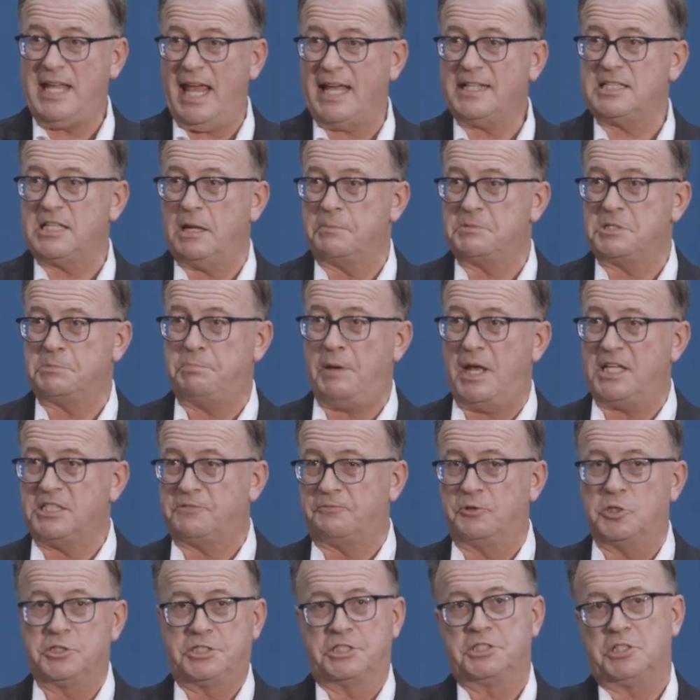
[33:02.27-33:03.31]
takes up
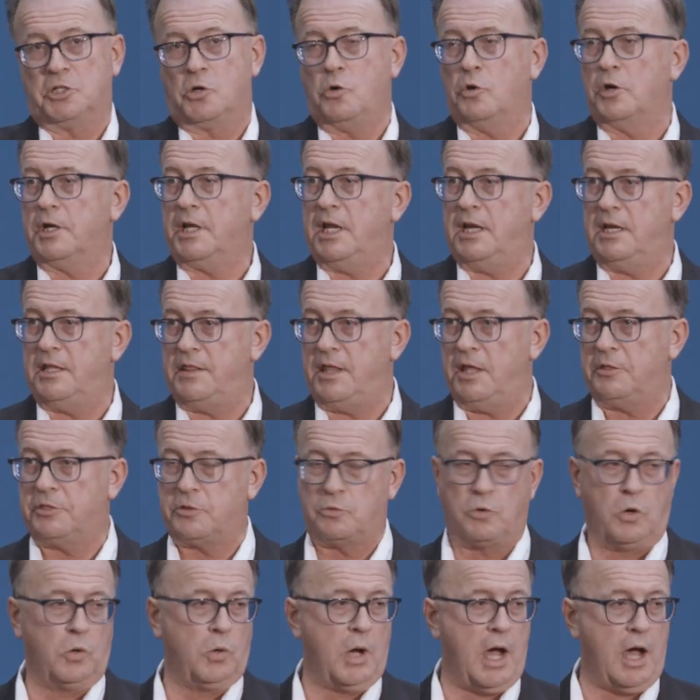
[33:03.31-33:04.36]
space versus a corrugated they
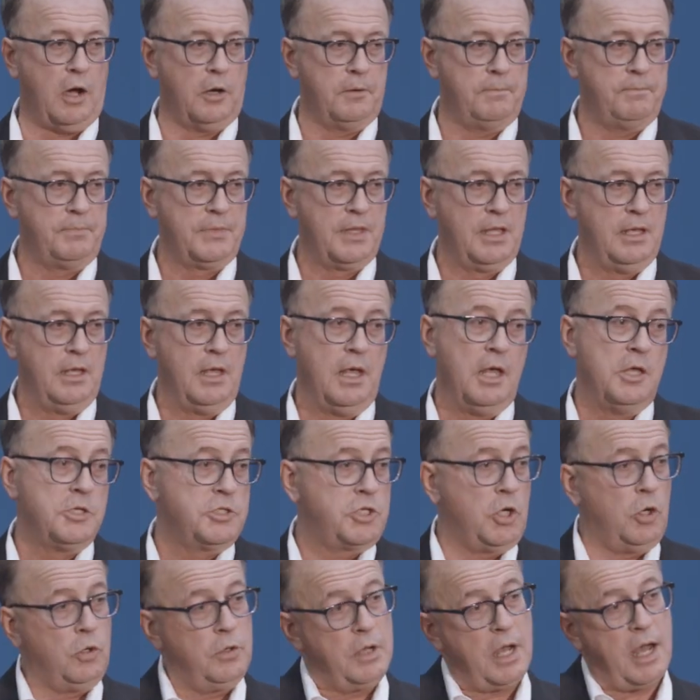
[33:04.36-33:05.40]
throw out.
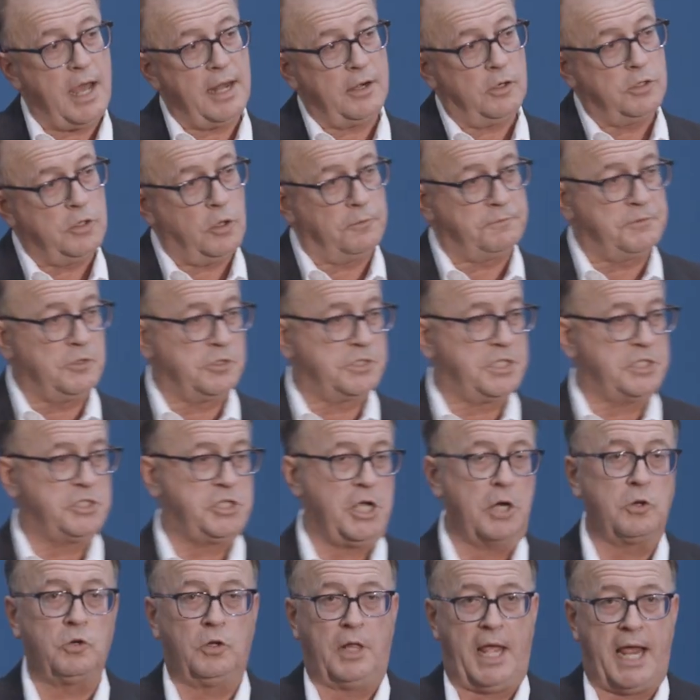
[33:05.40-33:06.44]
So I don't know if there's a
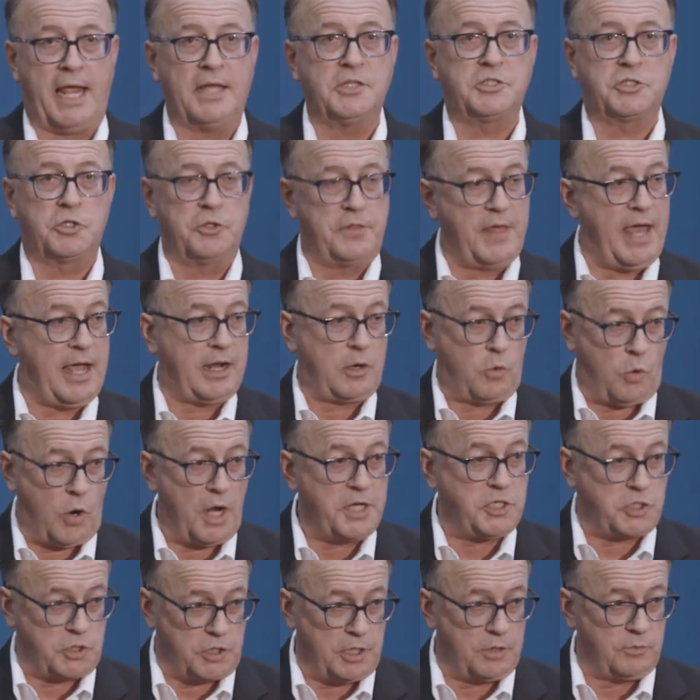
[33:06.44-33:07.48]
general answer to that
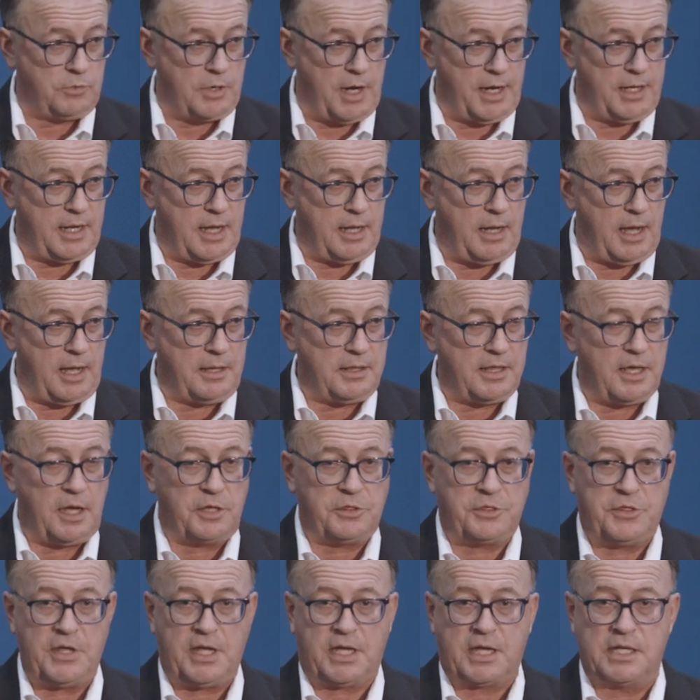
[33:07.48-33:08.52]
question, right?
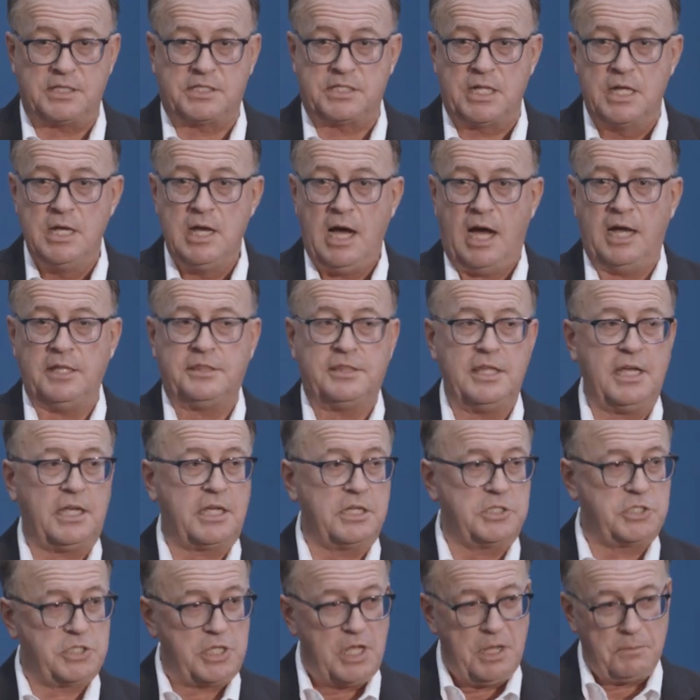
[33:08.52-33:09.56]
I think it's
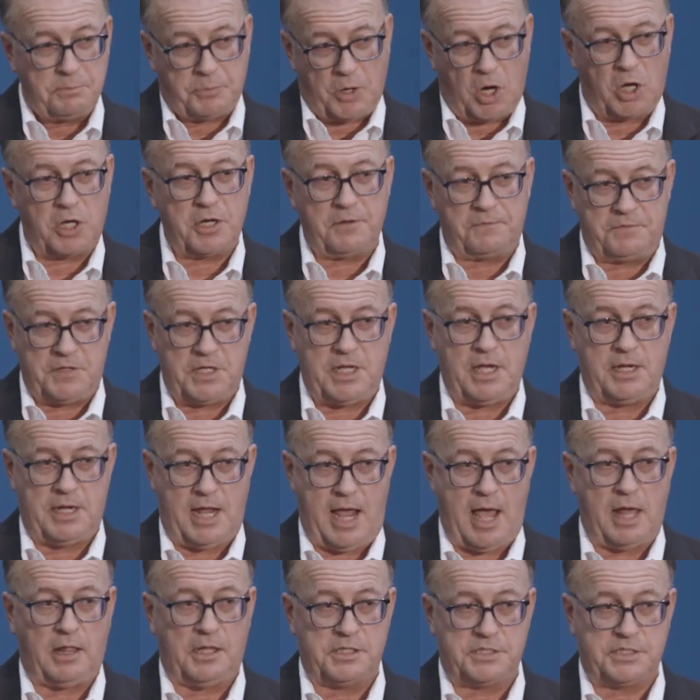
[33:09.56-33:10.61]
part of the
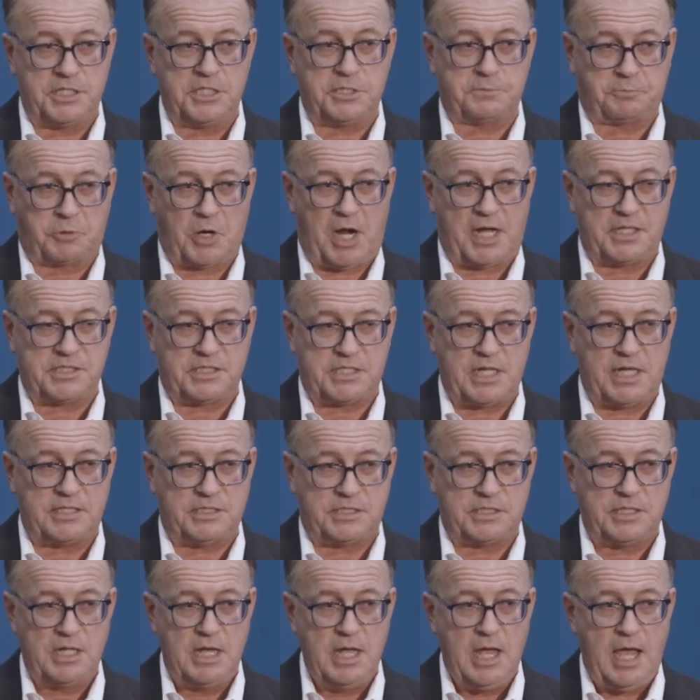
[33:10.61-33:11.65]
analysis
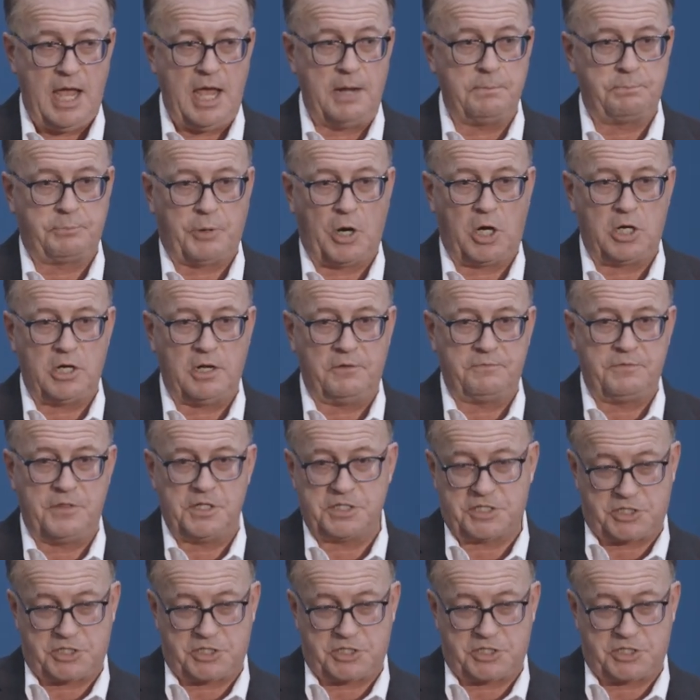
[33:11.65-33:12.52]
process and part of the